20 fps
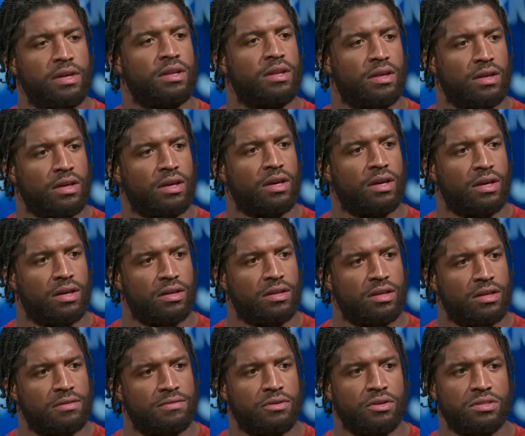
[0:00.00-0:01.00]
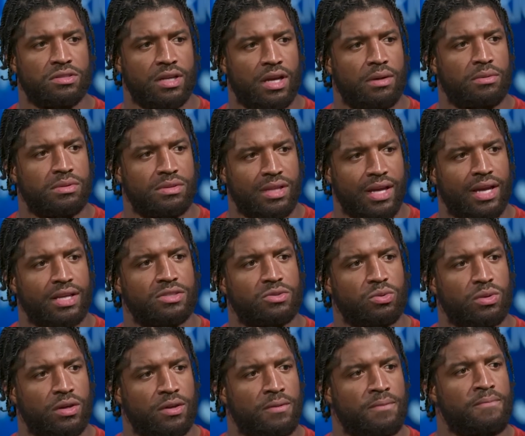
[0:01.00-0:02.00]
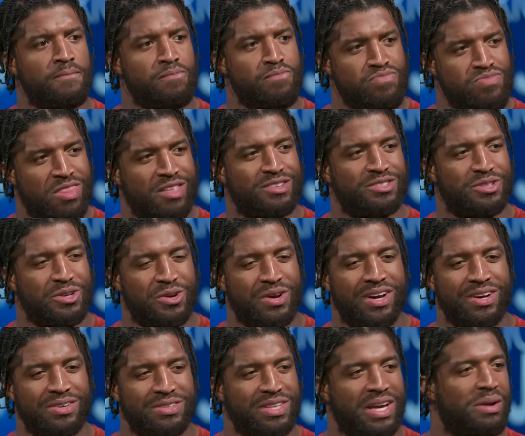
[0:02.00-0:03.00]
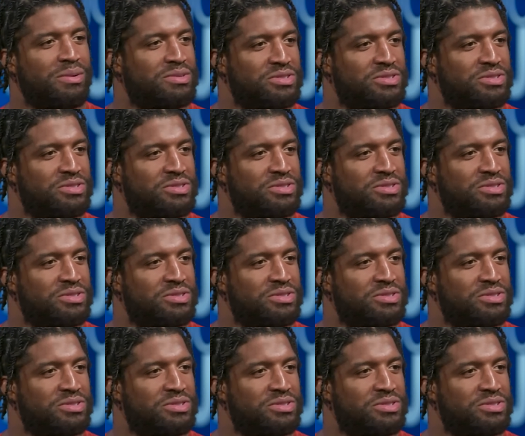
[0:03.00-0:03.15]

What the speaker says: Meeting, yeah. First time was last week, so I